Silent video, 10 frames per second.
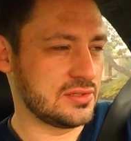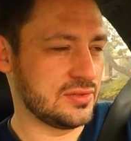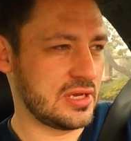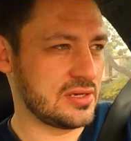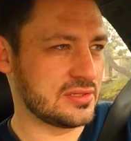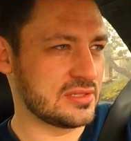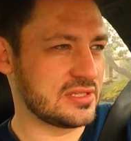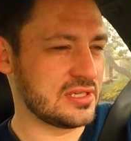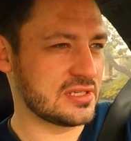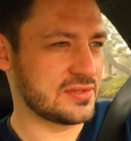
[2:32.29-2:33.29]

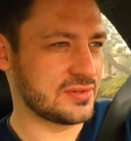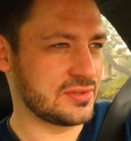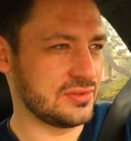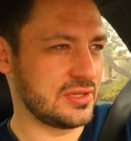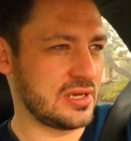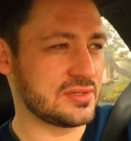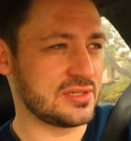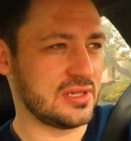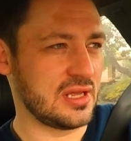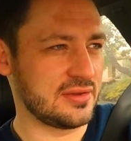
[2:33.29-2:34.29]
2006 through
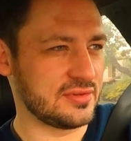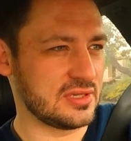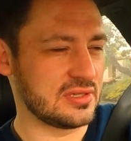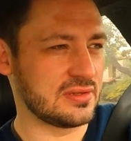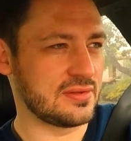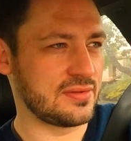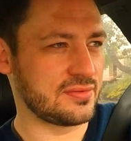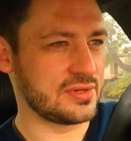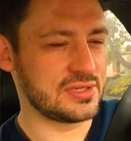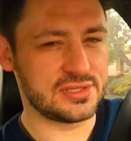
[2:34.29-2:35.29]
2011
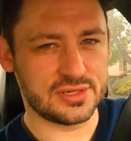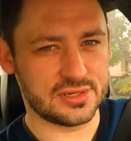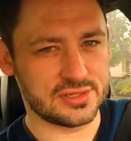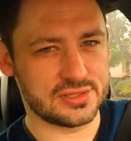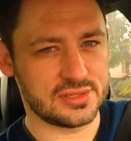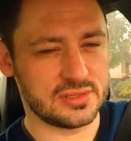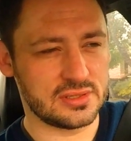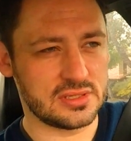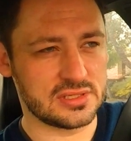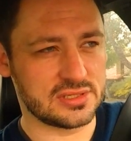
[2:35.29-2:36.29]
3 Series
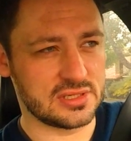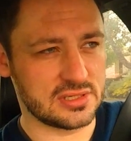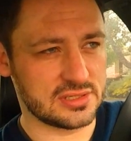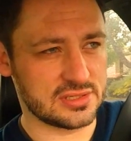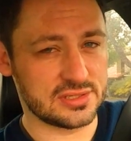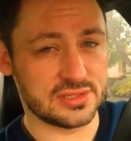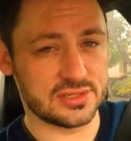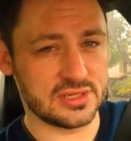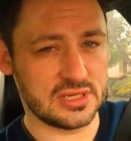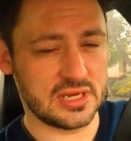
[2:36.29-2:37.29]
is
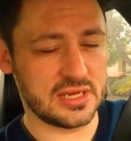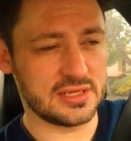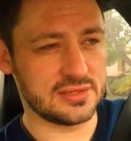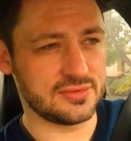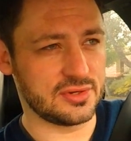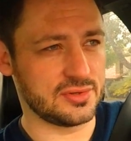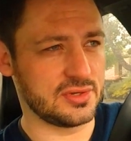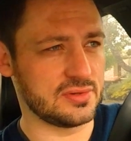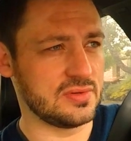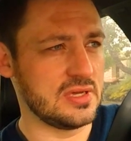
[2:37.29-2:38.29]
considered the E90, if you
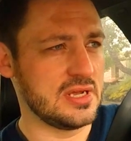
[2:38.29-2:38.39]
don't know.